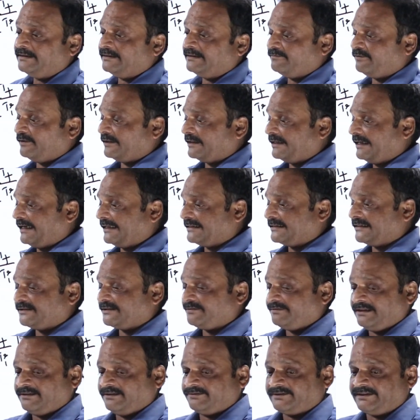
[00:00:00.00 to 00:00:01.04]
for gases
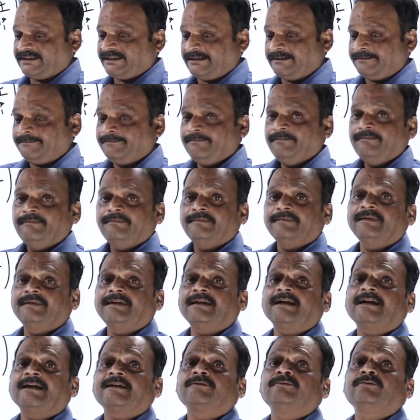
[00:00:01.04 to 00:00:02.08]
we have seen
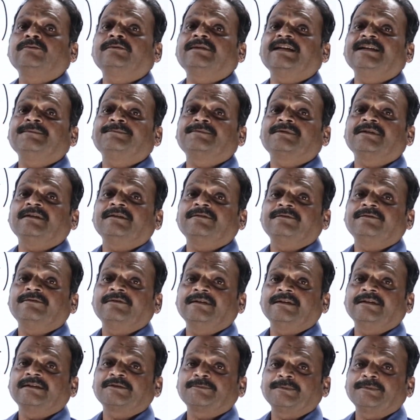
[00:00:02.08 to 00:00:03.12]
there are two types of
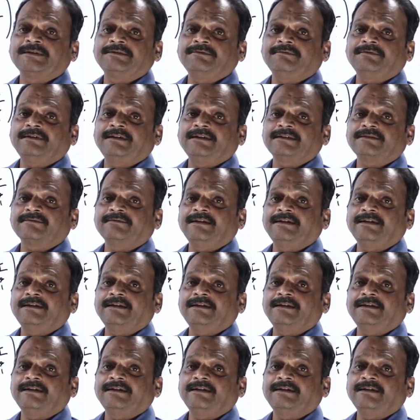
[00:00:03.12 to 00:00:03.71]
specific heats.